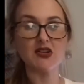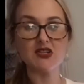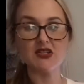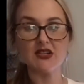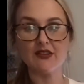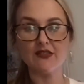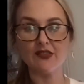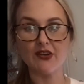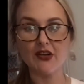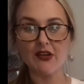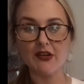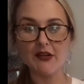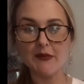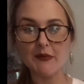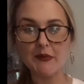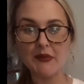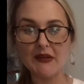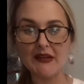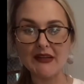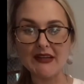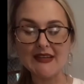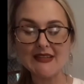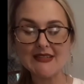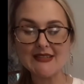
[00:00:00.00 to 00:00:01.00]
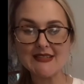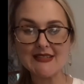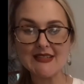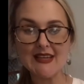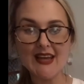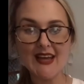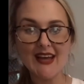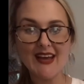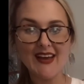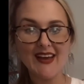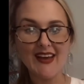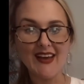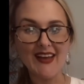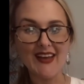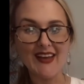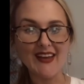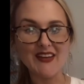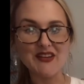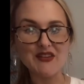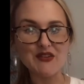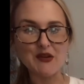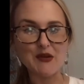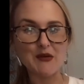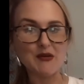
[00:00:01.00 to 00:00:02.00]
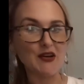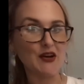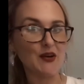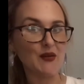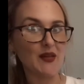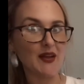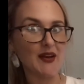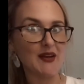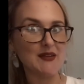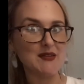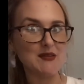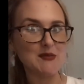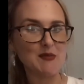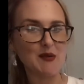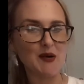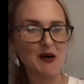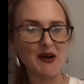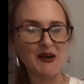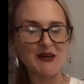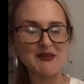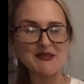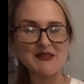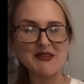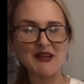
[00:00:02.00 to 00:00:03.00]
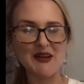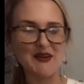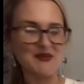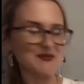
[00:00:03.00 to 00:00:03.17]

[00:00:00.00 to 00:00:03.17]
for you to complete, and you can turn that in tomorrow. So